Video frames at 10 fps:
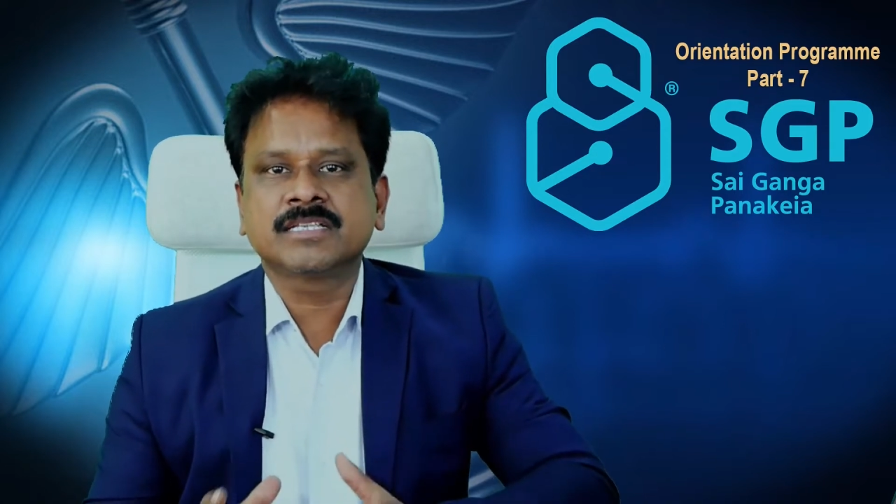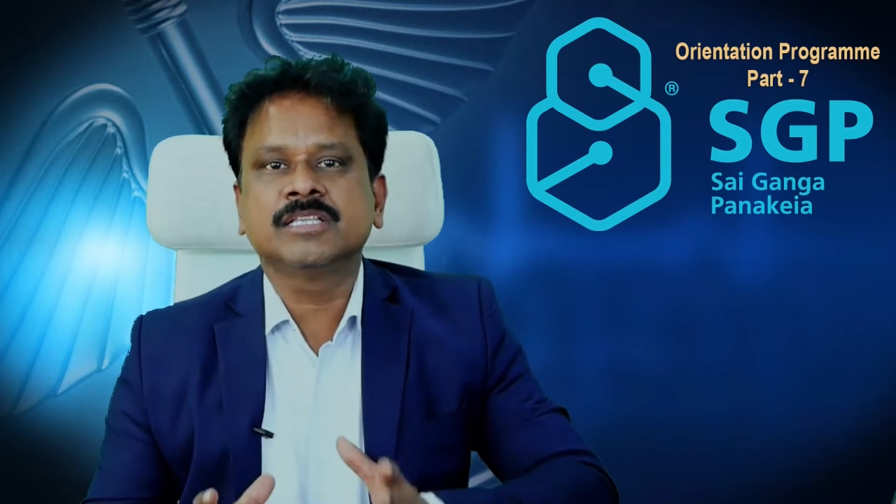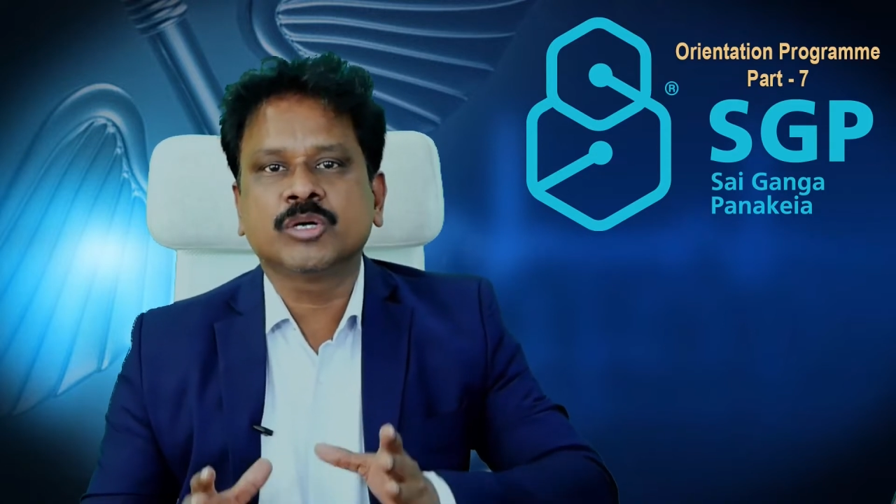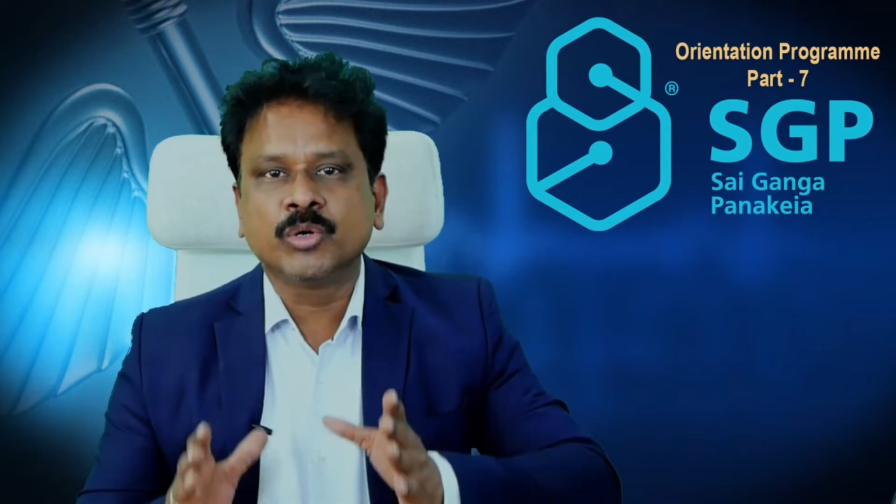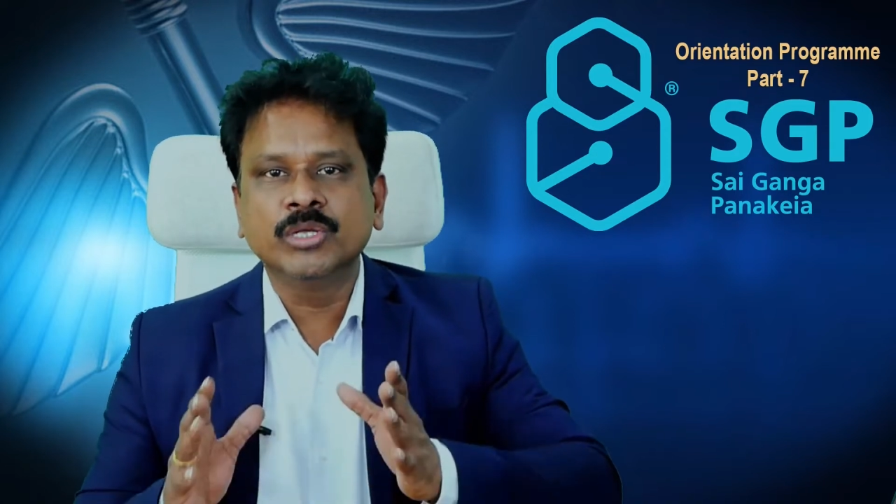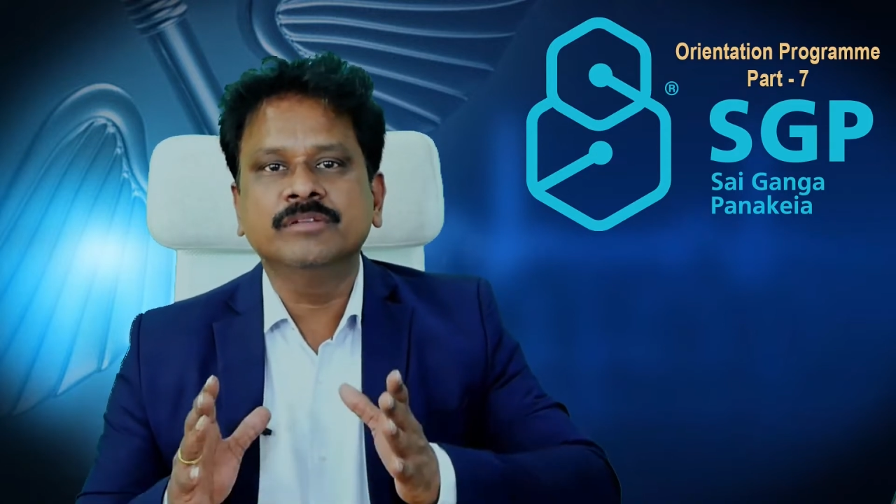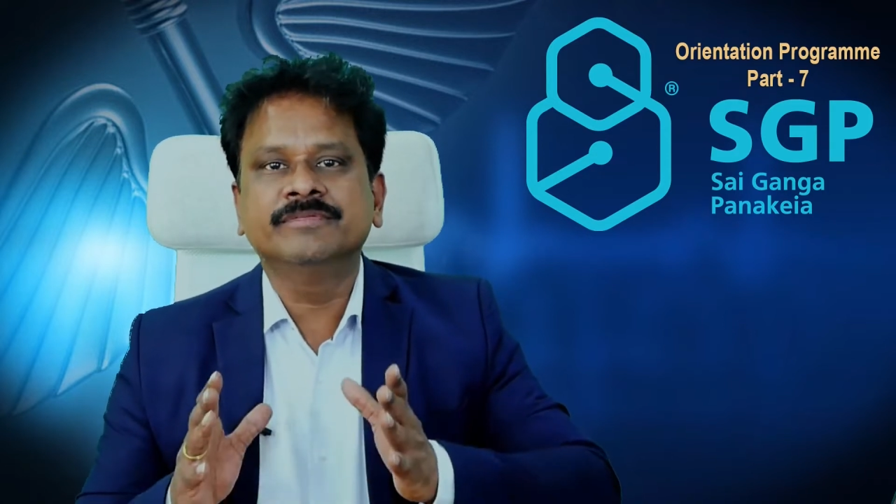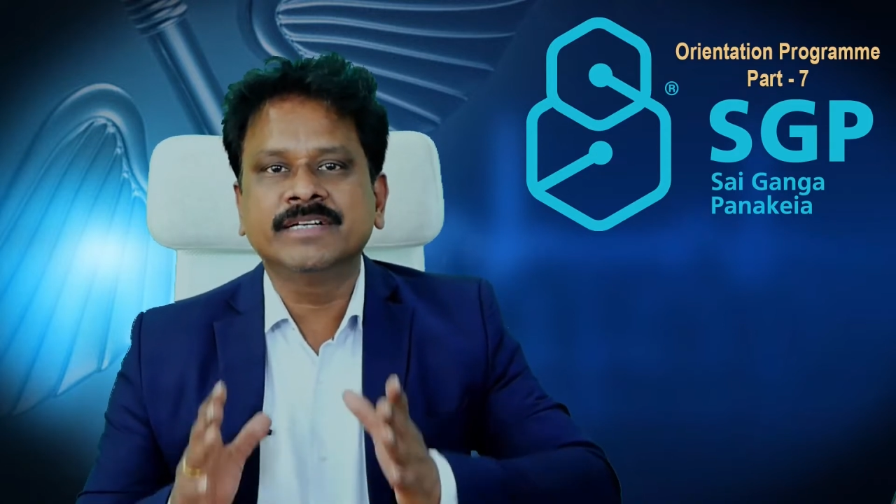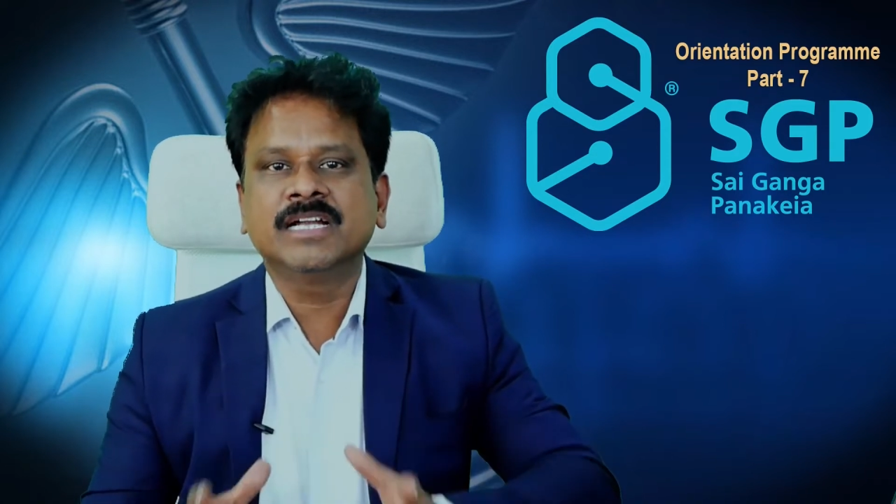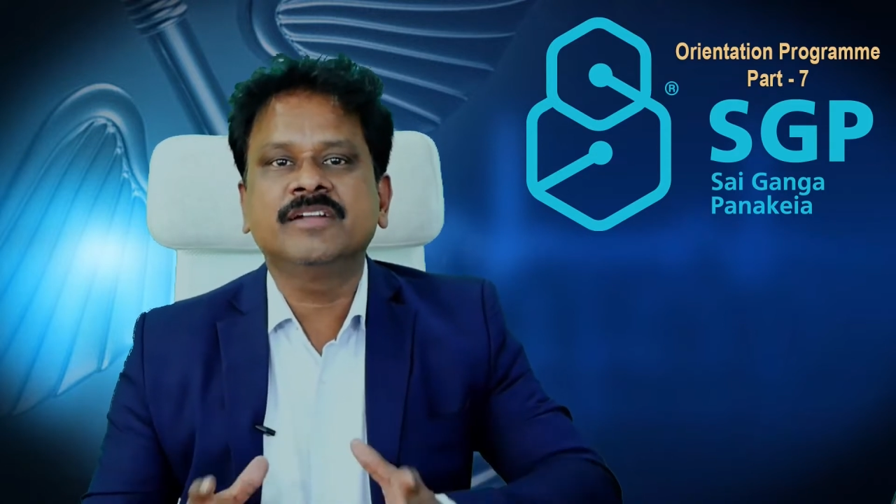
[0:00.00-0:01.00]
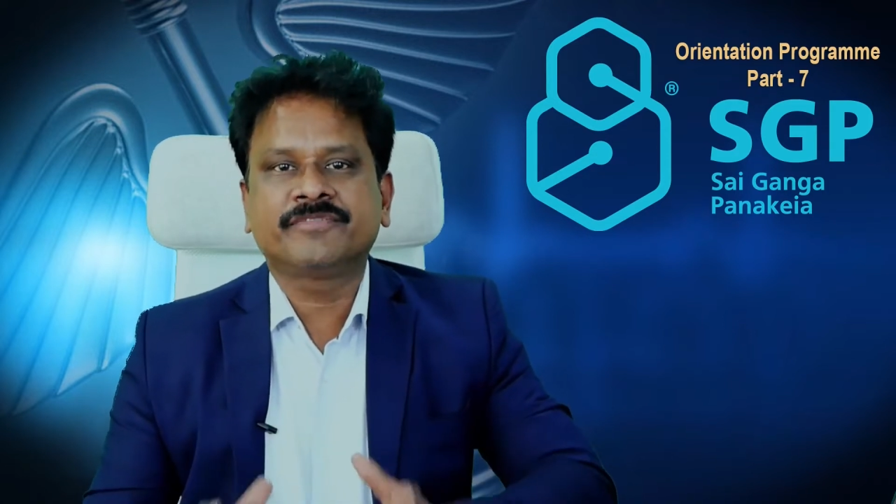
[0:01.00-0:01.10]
in the whole world,